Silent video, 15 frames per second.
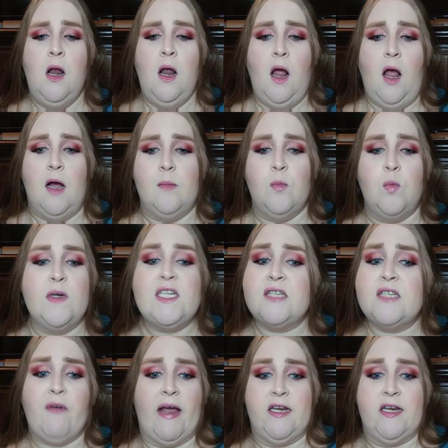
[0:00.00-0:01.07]
Which is
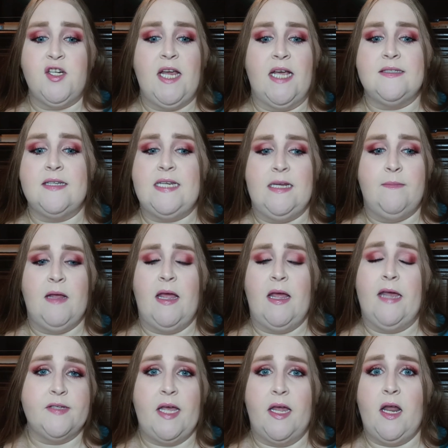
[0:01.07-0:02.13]
fine. She has a team that handles
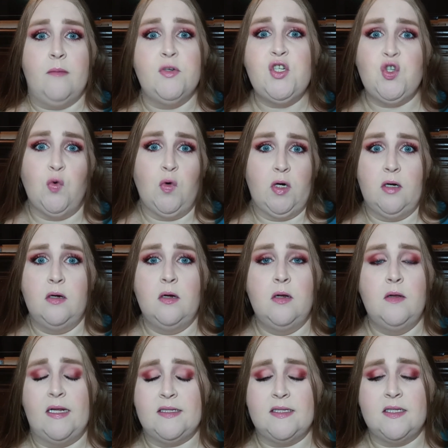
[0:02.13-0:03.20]
that. I'm sure
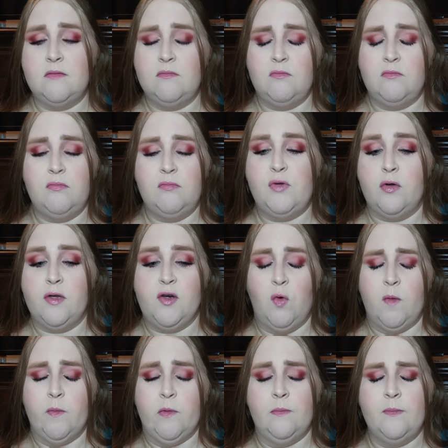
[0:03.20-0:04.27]
that's totally
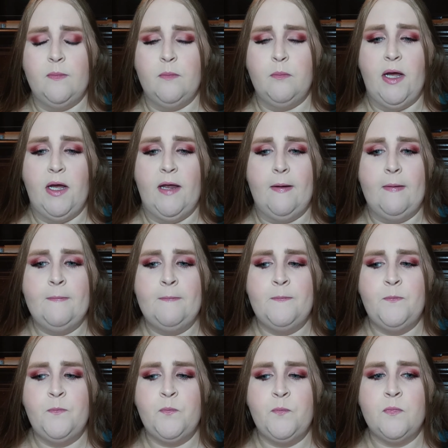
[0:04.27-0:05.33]
normal, but
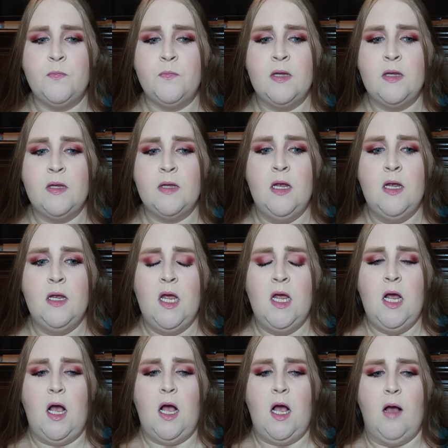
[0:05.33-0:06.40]

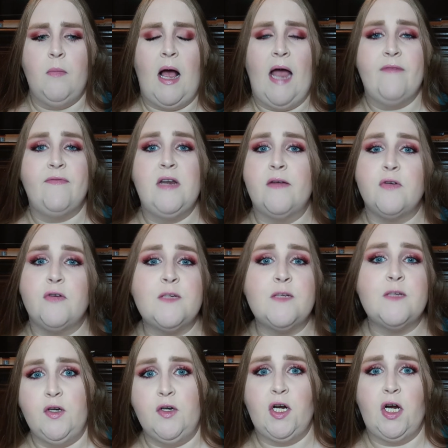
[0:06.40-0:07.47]
I've never
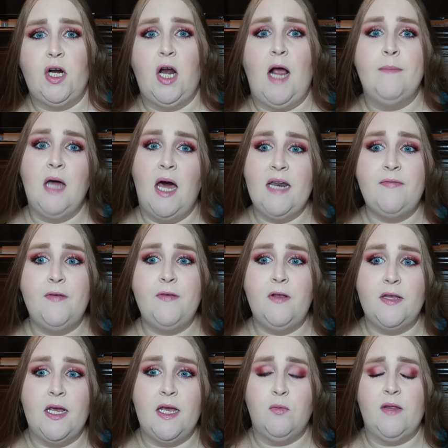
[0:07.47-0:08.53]
spoken to her. I'm not
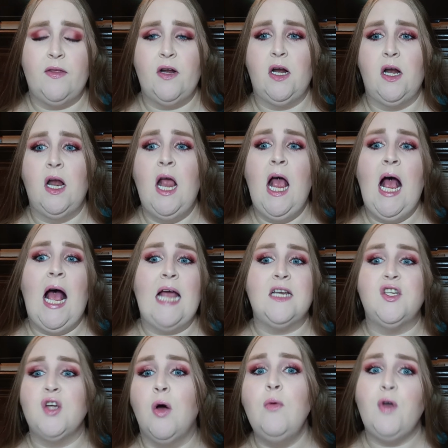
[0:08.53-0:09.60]
affiliated with her. I
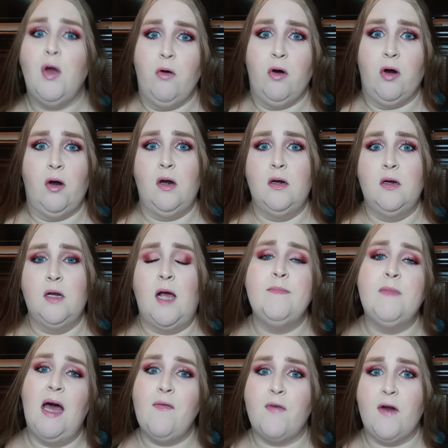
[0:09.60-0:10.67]
don't know her. I'm
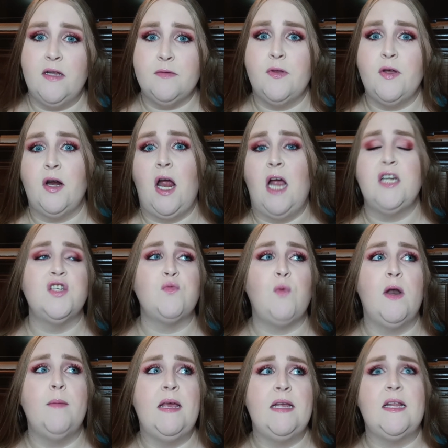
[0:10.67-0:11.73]
not friends with her. I just want
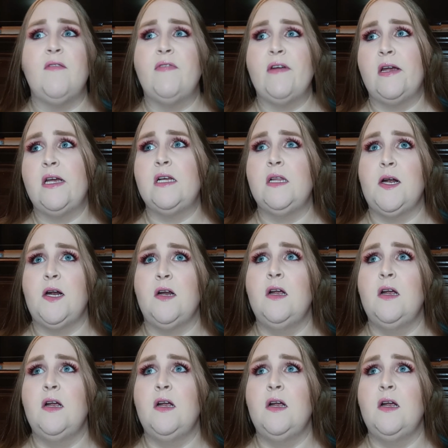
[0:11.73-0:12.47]
to make that very clear.